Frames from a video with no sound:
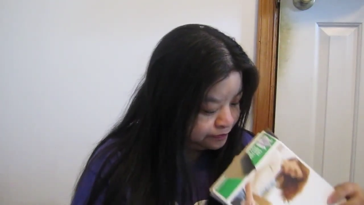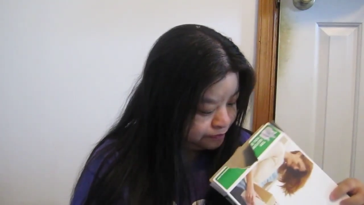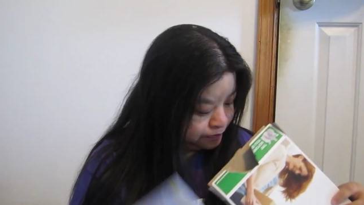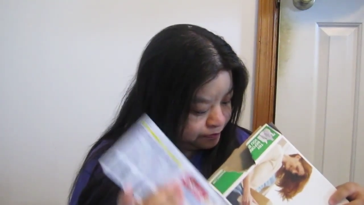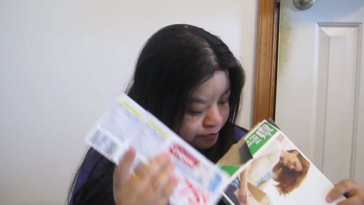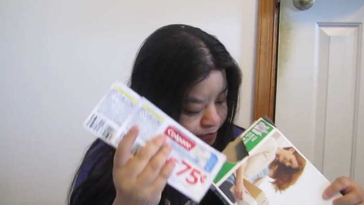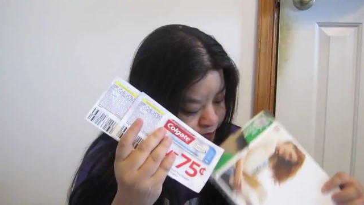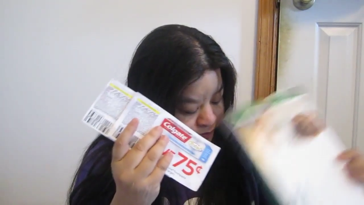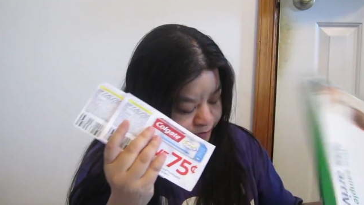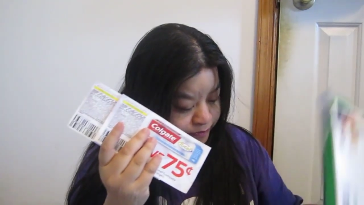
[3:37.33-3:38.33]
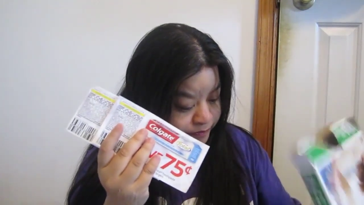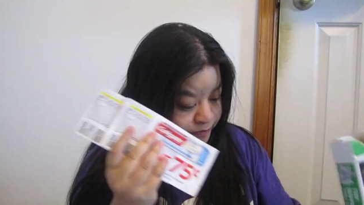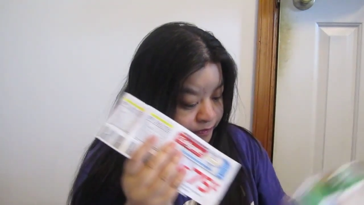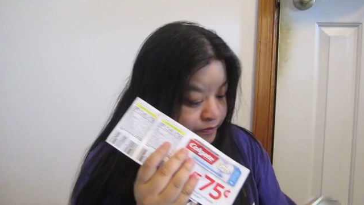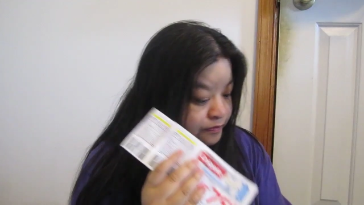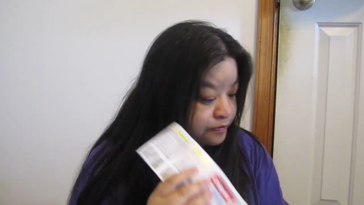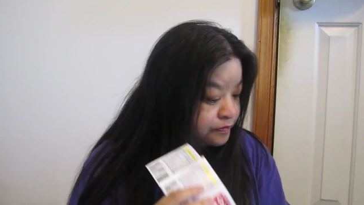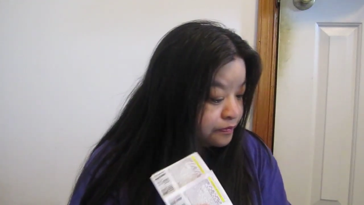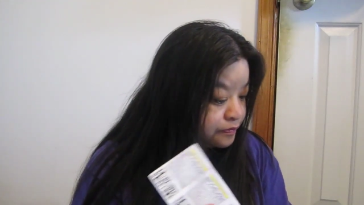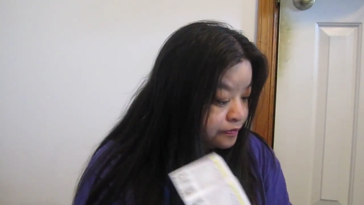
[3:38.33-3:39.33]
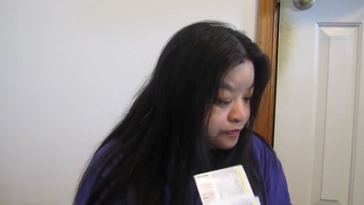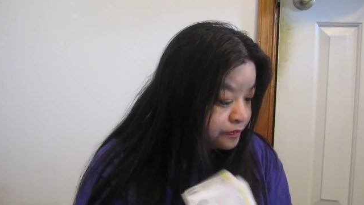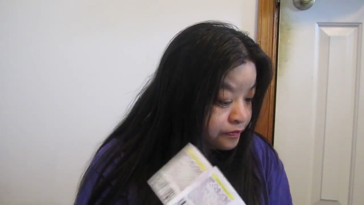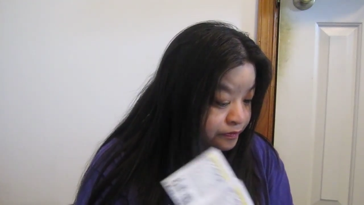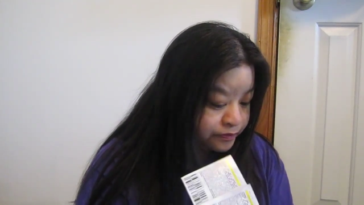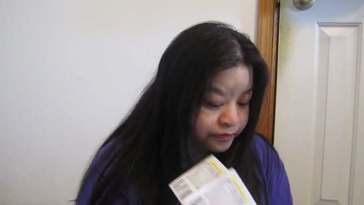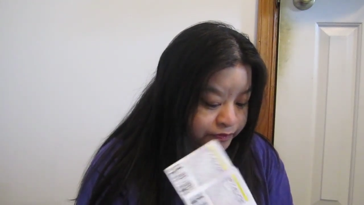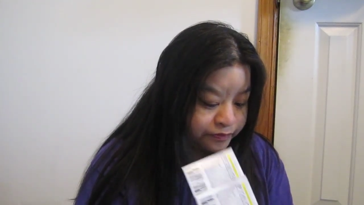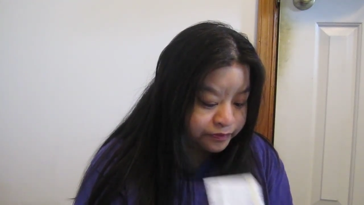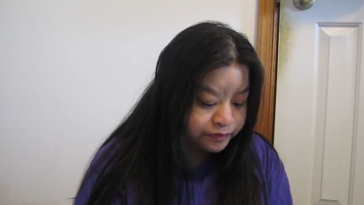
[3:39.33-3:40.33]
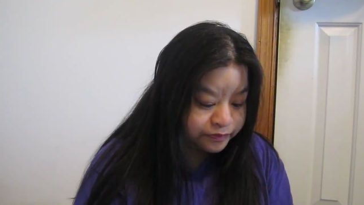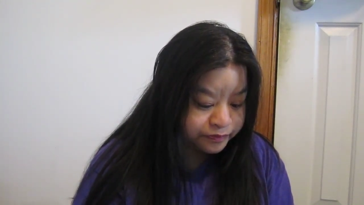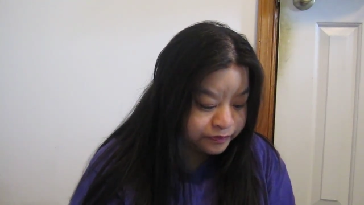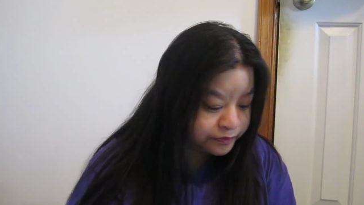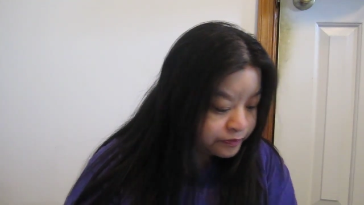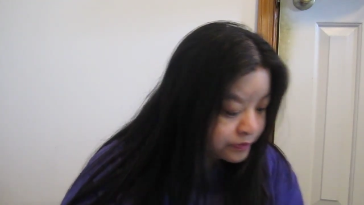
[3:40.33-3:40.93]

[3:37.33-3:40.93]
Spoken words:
[no speech]